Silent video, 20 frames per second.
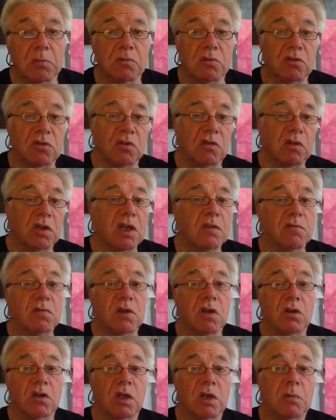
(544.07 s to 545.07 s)
producing,
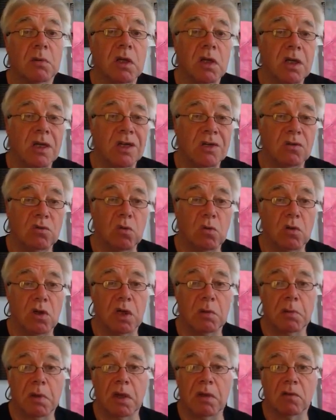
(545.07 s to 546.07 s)
even though they're
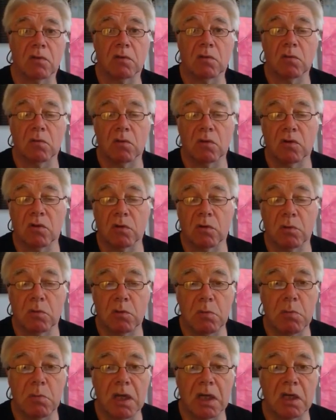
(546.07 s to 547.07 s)
talking about sort of
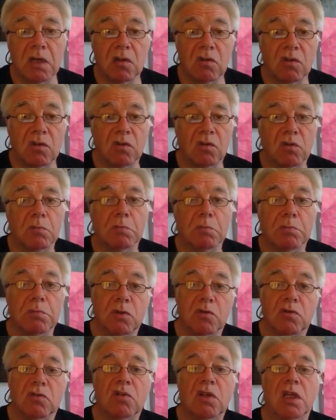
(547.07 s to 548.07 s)
remaining as a sort of
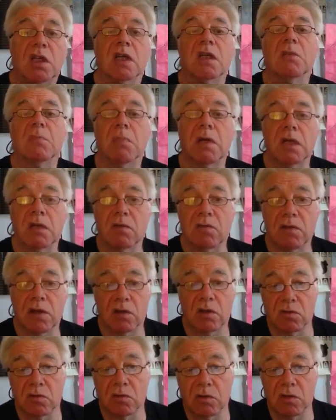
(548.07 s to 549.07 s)
boutique
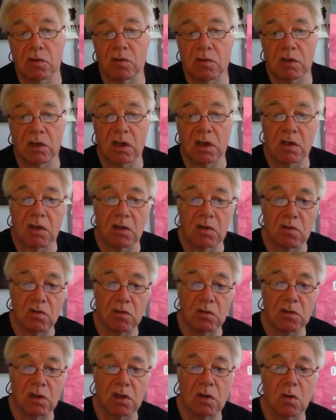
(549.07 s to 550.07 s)
manufacturer, is the
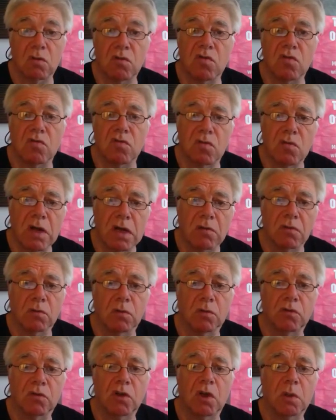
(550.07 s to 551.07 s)
truly
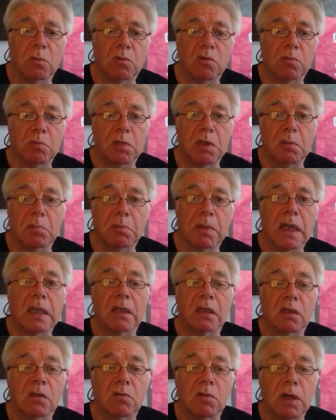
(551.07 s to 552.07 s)
dreadful term that's being
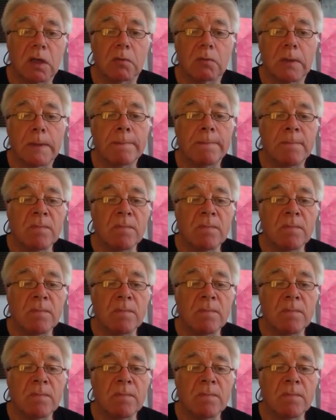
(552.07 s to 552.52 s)
bandied around.